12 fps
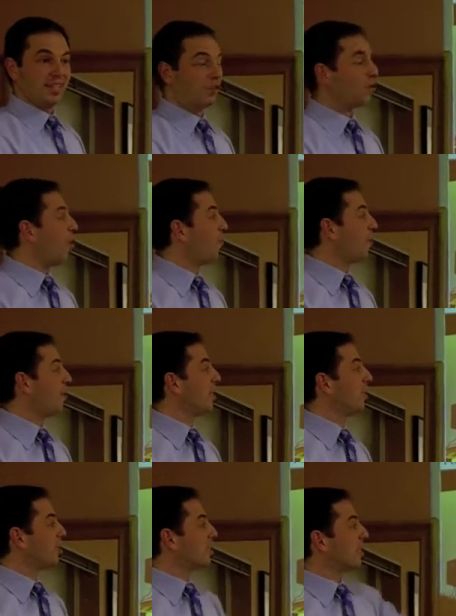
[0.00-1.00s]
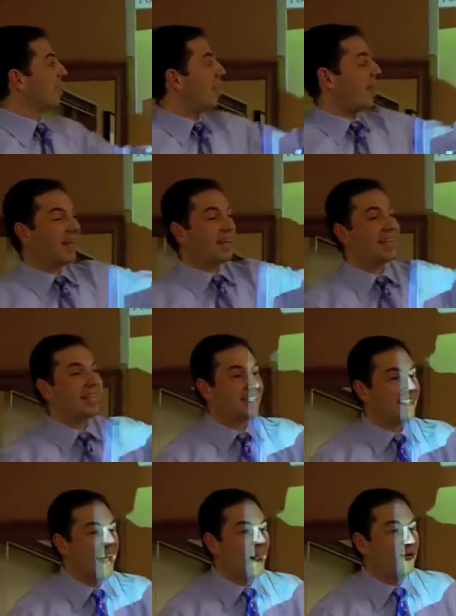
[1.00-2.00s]
hopefully it looks a lot like
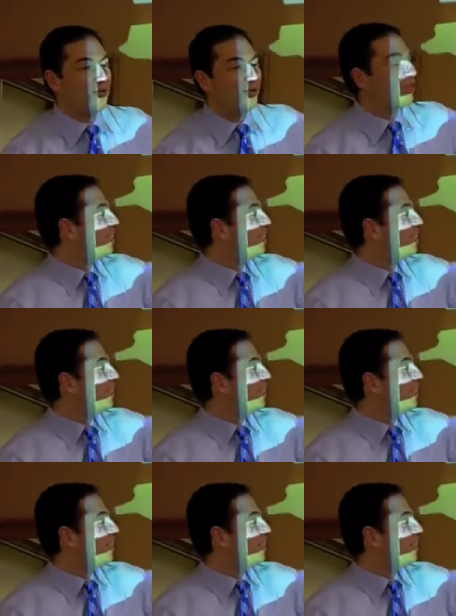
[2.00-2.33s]
this now.